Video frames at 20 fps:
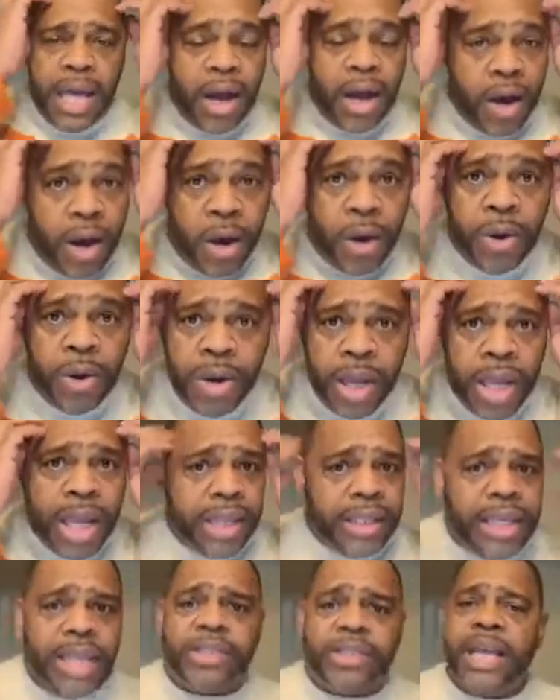Oh,
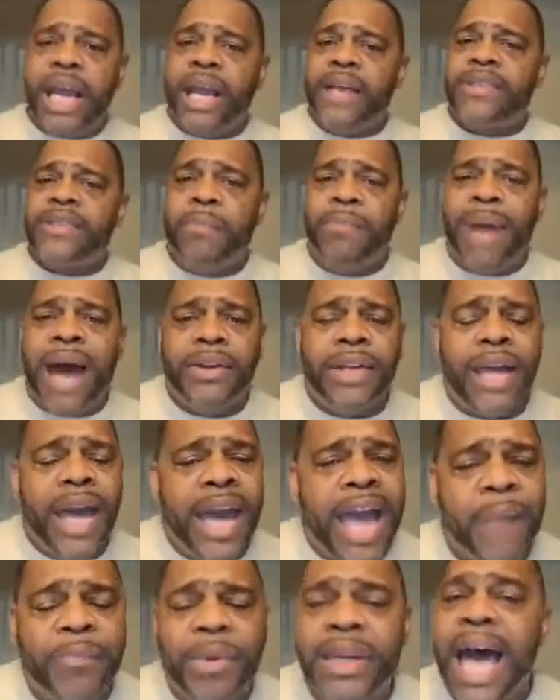this thing is about to
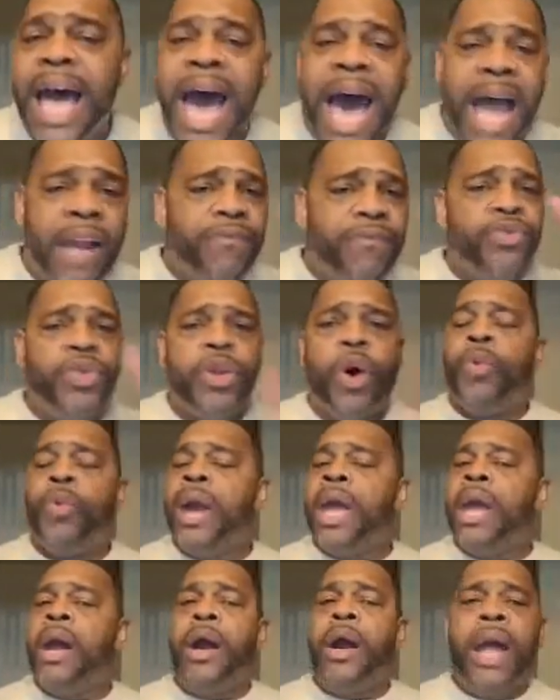happen out of
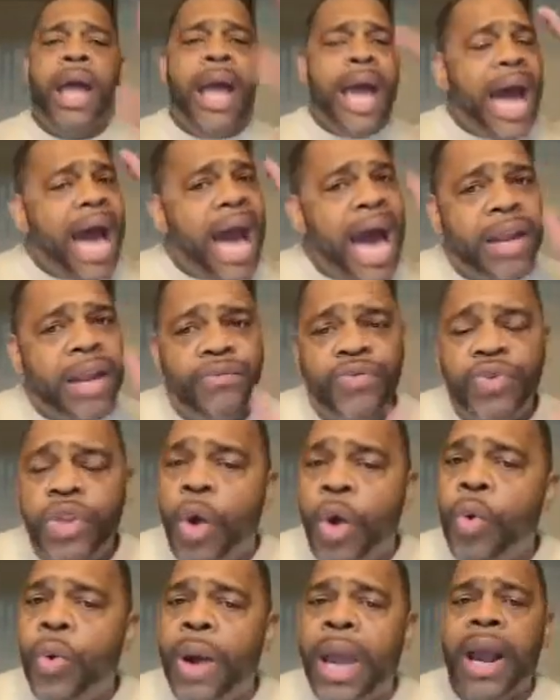nowhere out of
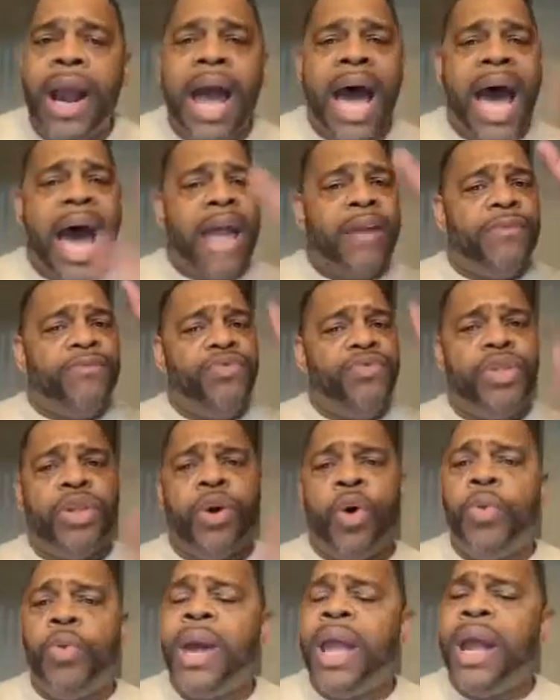nowhere, out of
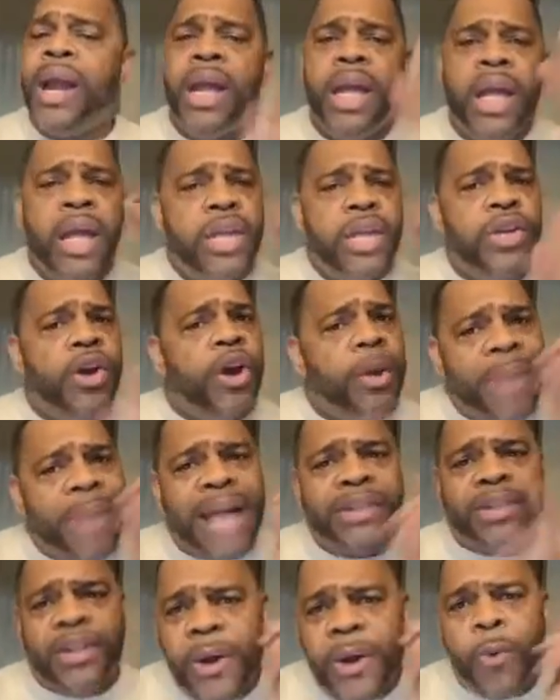nowhere. You're
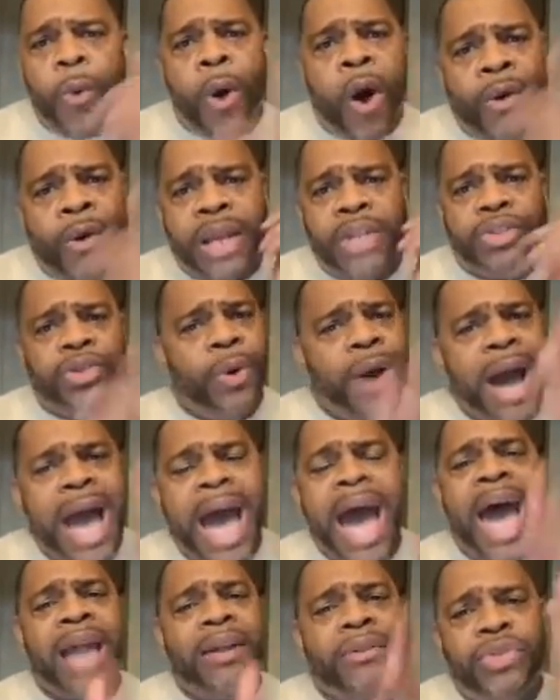about to walk into an
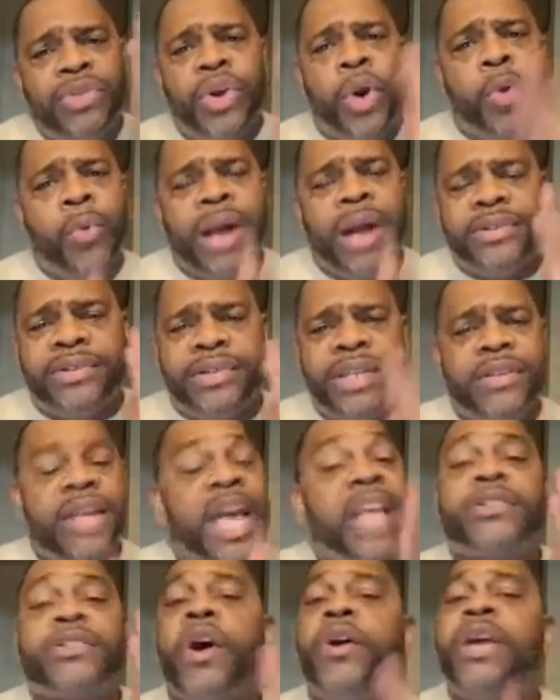out of nowhere season.
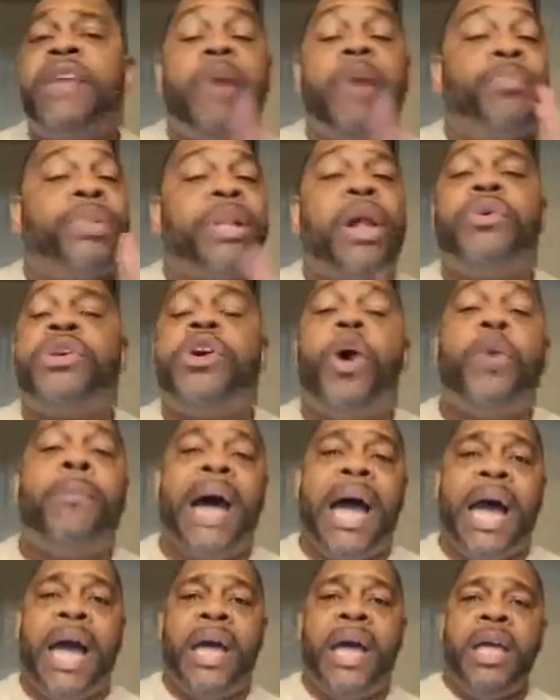It's going to even blow your
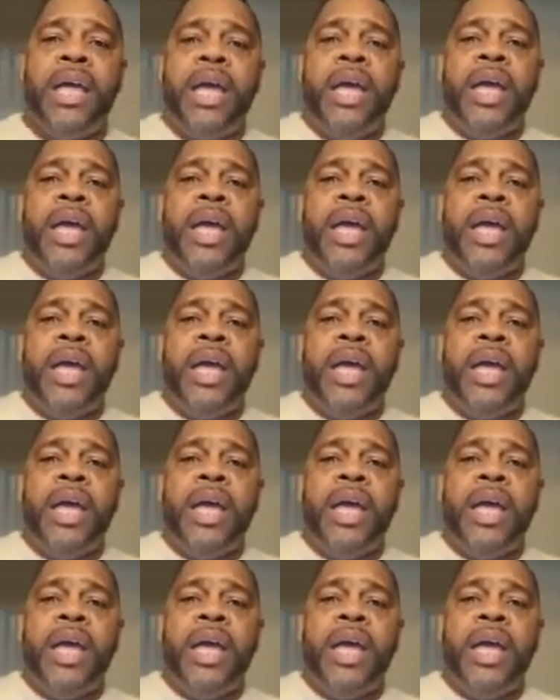mind.